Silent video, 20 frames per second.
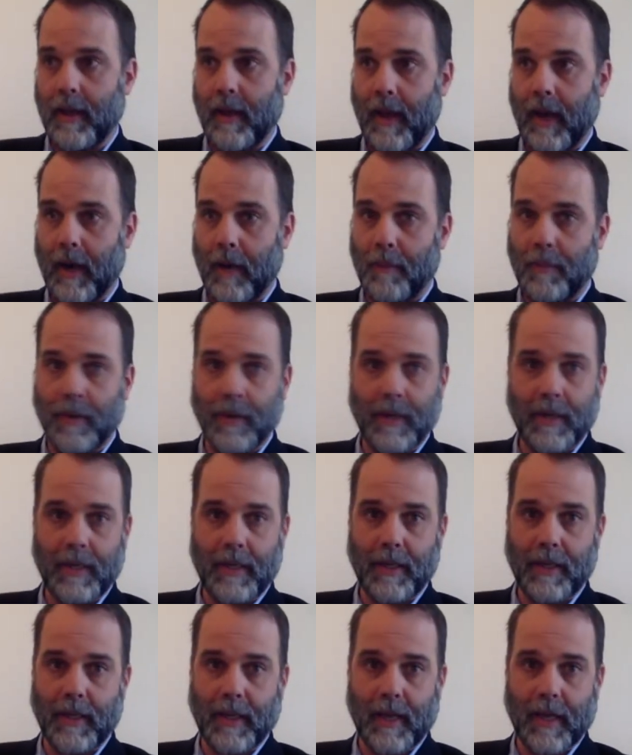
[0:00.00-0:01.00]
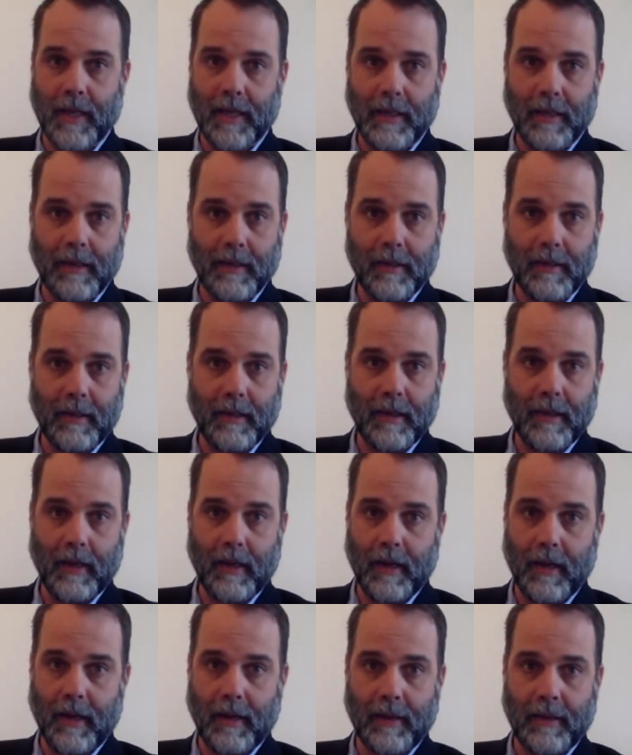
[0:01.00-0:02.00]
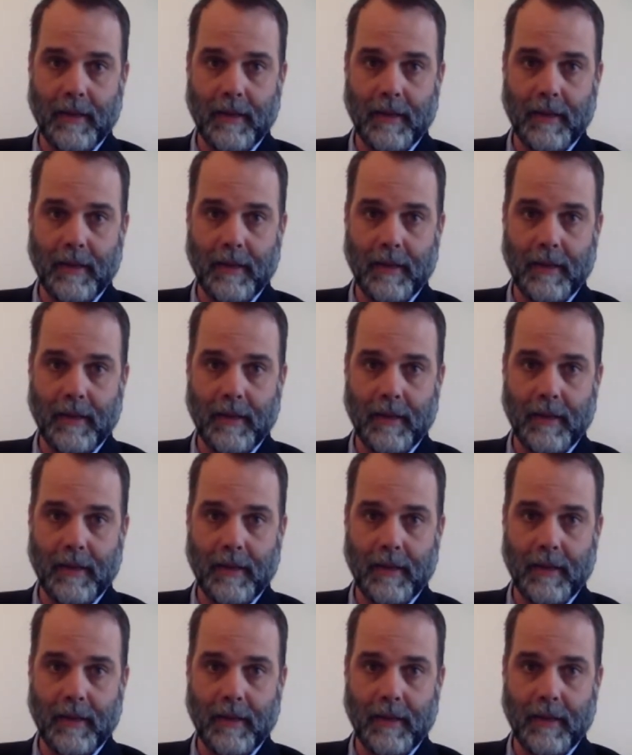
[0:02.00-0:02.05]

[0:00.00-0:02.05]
I don't put anything on there that I